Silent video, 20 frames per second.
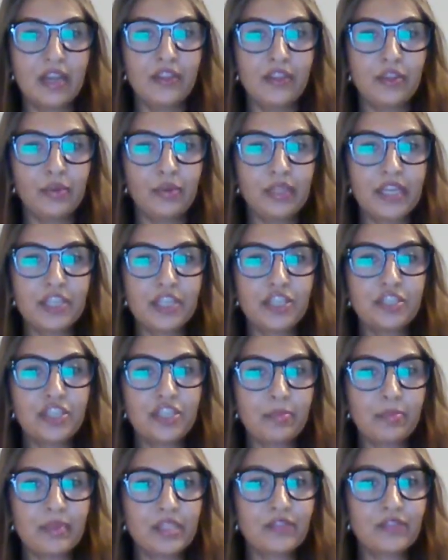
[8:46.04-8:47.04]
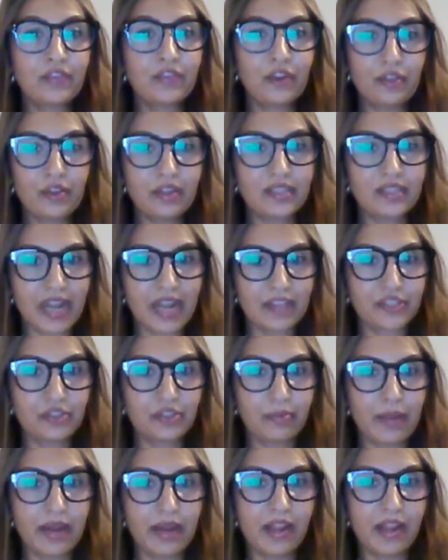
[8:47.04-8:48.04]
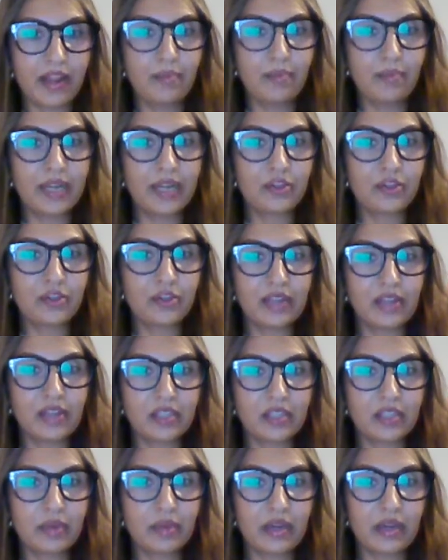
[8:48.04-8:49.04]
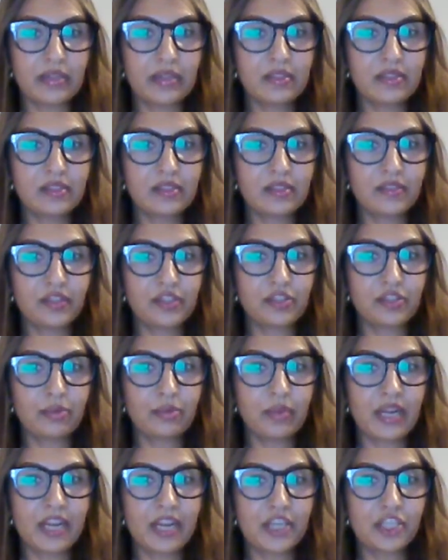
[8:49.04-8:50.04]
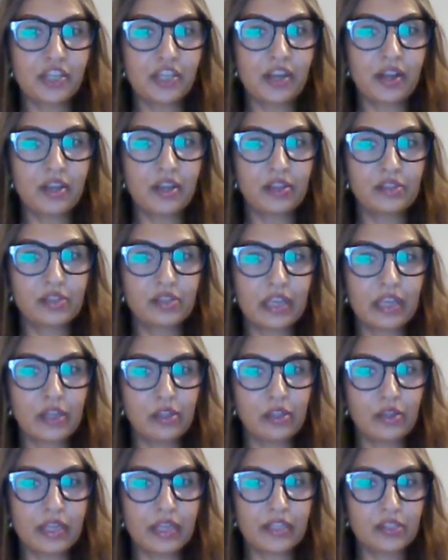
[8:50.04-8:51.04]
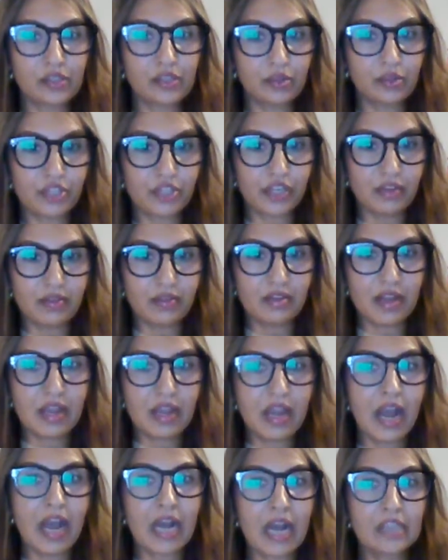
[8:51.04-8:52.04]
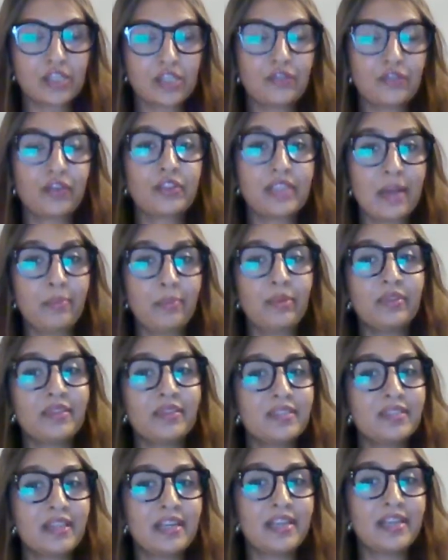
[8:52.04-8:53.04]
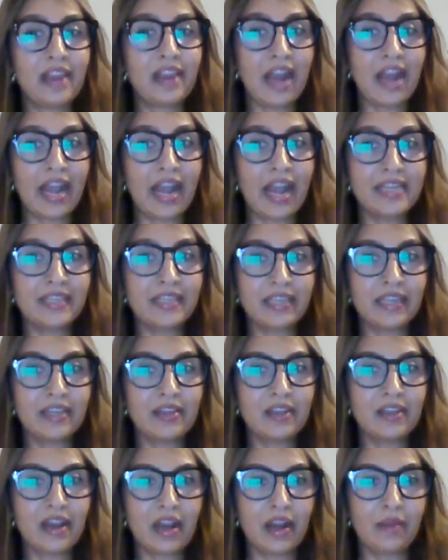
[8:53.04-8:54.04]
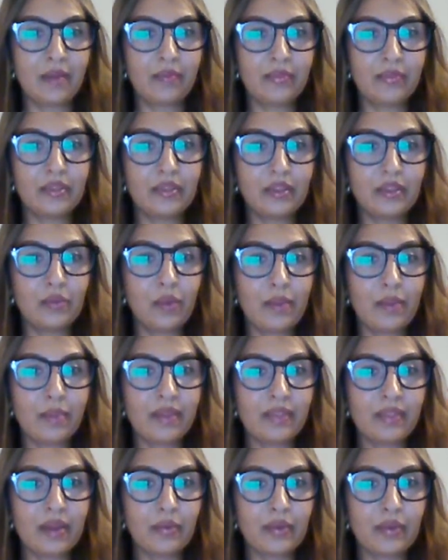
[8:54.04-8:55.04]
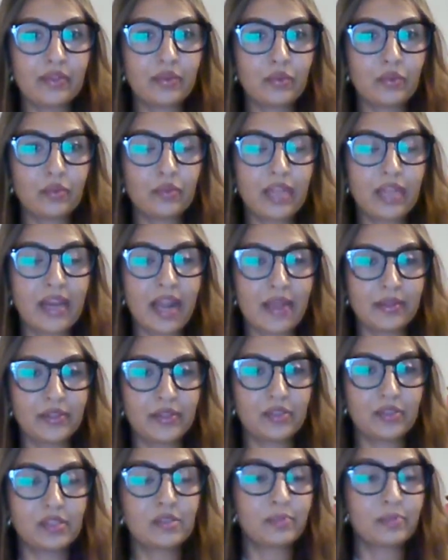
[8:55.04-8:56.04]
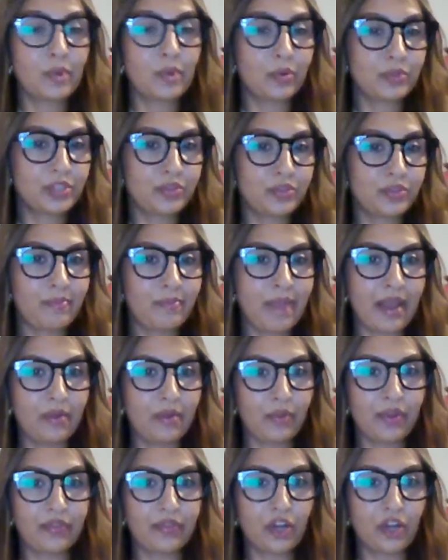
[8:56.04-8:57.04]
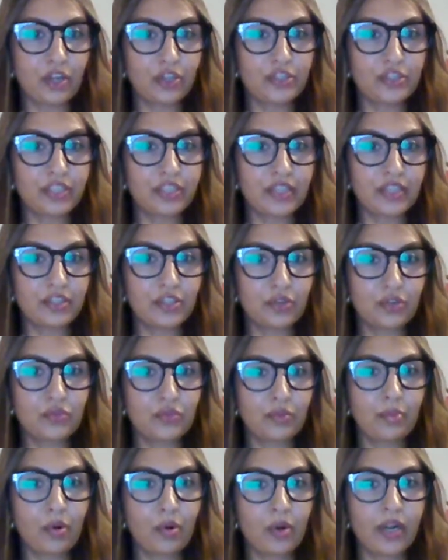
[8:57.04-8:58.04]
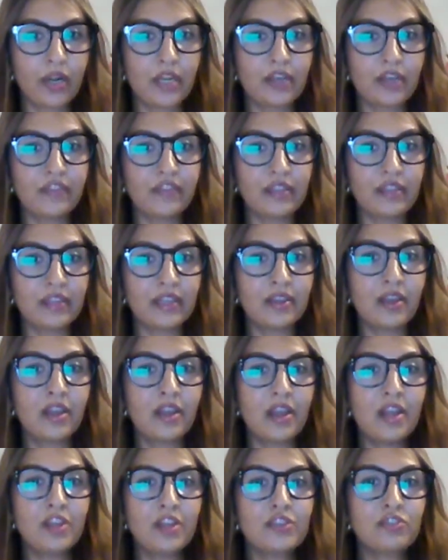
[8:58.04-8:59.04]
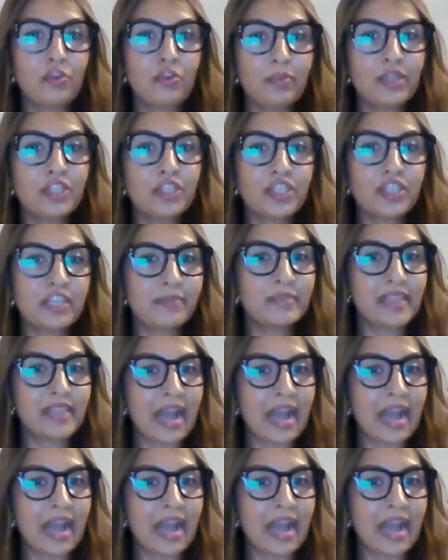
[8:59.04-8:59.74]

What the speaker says: The relationship is further exacerbated by direct experiences of discrimination and exclusion. So, for example, in the study that I did, the women that I spoke to and met with darker skin tones reported feeling so much deep